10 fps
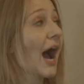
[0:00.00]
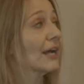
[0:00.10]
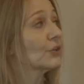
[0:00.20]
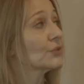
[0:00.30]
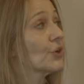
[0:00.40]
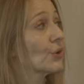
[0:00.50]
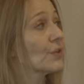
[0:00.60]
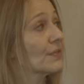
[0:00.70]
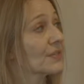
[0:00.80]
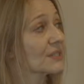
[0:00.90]
I don't know
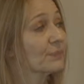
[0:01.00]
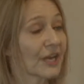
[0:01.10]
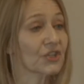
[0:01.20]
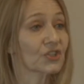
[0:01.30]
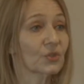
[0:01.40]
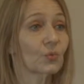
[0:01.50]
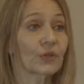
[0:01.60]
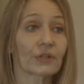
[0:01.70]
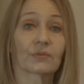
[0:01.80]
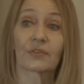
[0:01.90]
that this patient
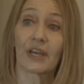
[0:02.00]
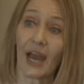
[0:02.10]
would have